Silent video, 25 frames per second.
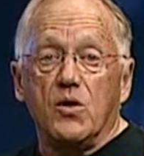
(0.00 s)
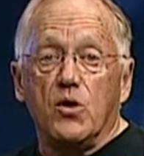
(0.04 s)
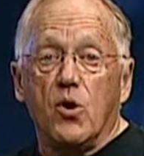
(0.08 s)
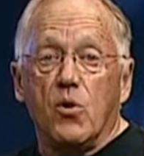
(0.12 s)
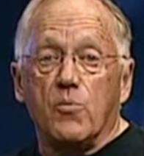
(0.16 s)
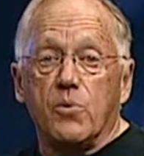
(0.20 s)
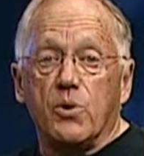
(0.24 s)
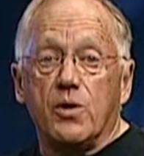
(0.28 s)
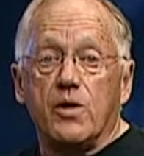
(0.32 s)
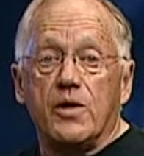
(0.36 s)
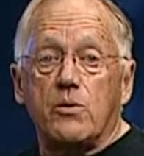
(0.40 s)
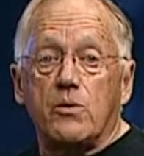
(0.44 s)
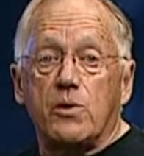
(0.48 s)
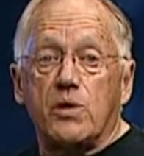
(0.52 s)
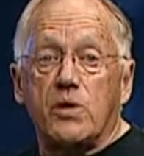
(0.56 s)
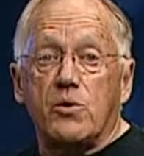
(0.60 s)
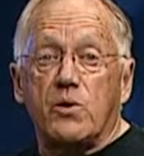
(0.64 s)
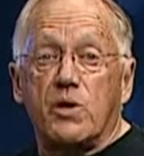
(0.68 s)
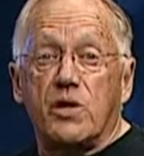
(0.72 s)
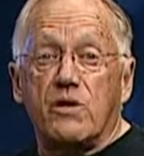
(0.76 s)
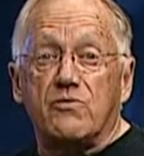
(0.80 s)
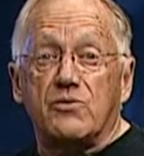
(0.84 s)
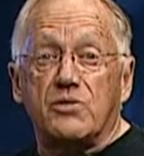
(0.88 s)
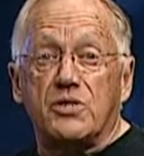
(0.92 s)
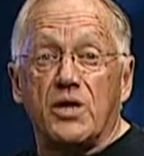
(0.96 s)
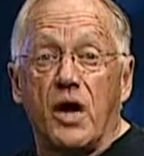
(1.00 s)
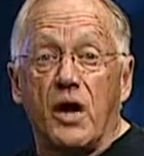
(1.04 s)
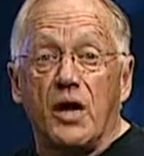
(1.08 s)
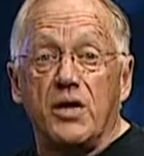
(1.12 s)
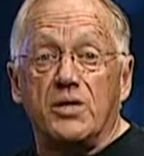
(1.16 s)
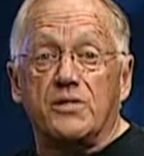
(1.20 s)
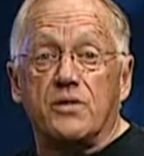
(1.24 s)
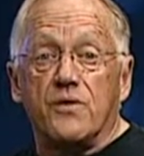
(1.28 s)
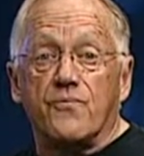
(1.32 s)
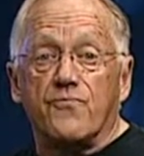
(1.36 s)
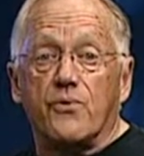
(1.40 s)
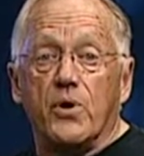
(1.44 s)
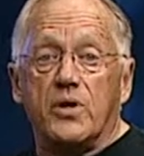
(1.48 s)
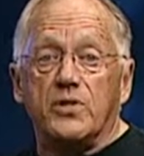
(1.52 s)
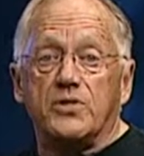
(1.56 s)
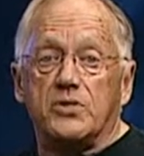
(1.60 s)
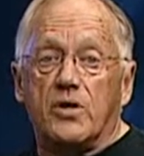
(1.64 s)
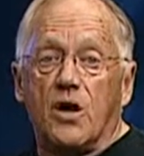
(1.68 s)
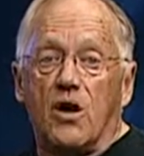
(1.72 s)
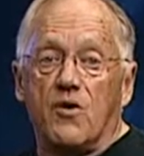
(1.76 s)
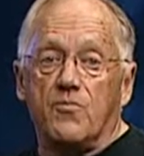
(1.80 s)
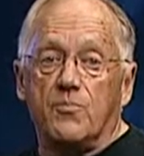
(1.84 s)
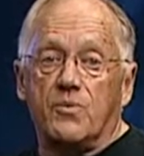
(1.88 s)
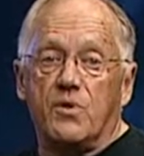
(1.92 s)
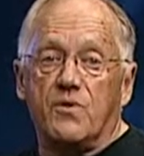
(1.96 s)
obliquely criticized the French
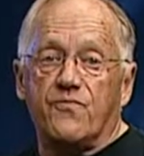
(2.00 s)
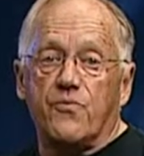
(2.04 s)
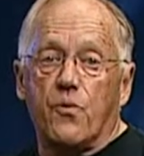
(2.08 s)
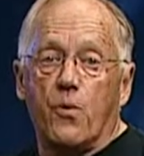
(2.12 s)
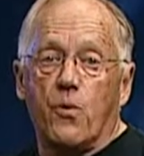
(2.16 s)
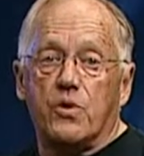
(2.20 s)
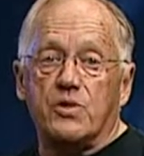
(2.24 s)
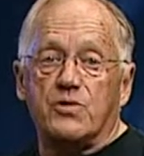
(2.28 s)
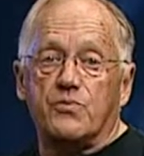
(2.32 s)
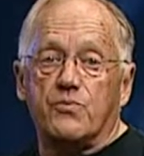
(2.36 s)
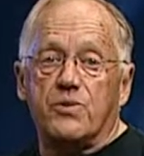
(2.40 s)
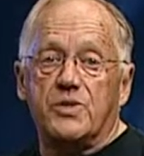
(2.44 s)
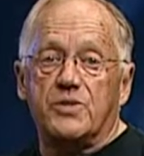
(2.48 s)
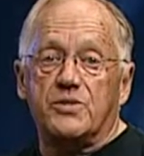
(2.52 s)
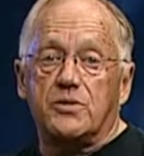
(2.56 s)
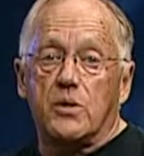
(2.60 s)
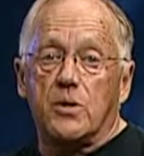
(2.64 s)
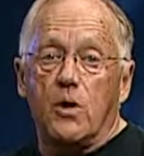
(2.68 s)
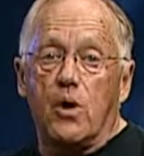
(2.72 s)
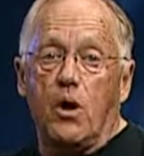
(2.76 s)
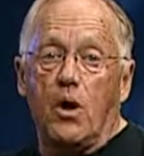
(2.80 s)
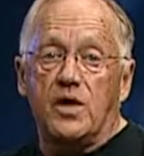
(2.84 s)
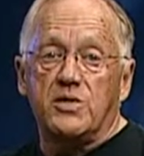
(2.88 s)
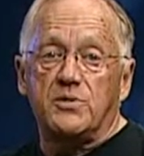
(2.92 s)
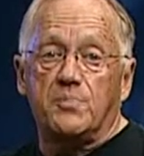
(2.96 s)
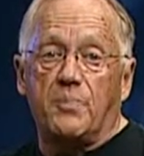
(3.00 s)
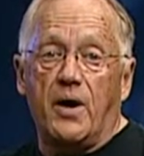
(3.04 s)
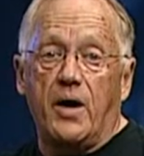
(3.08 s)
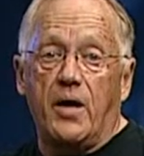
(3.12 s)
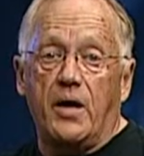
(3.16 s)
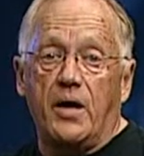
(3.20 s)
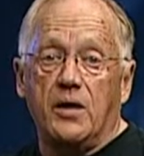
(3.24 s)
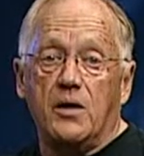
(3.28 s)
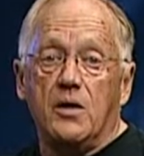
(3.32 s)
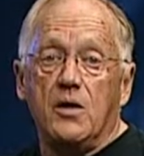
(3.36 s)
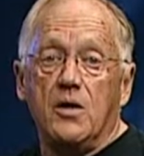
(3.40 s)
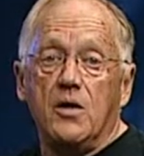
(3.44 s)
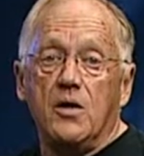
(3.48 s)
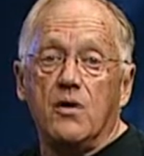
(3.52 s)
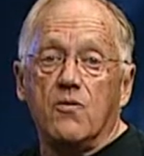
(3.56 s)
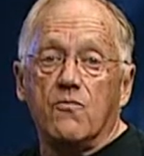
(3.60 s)
government for its recent laws banning